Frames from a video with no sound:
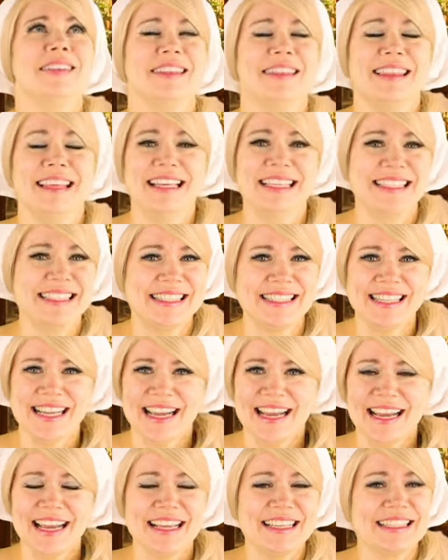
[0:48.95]
This
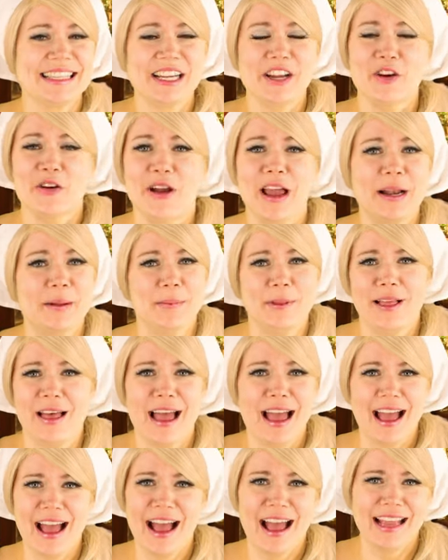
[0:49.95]
is incredible.
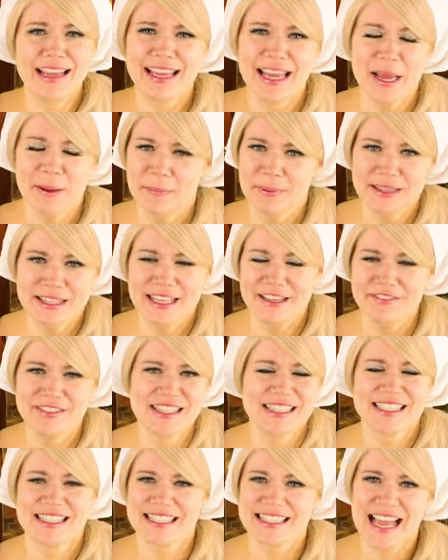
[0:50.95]
I, I can't believe
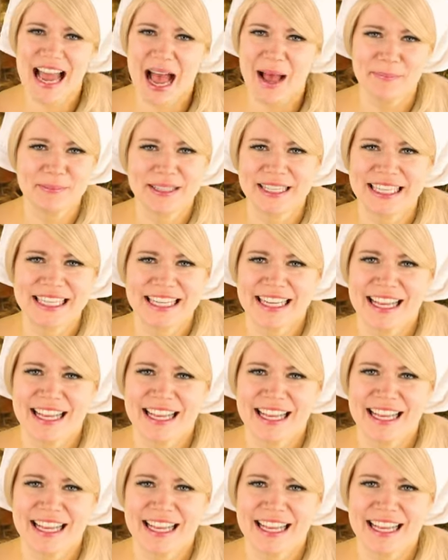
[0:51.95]
this is happening.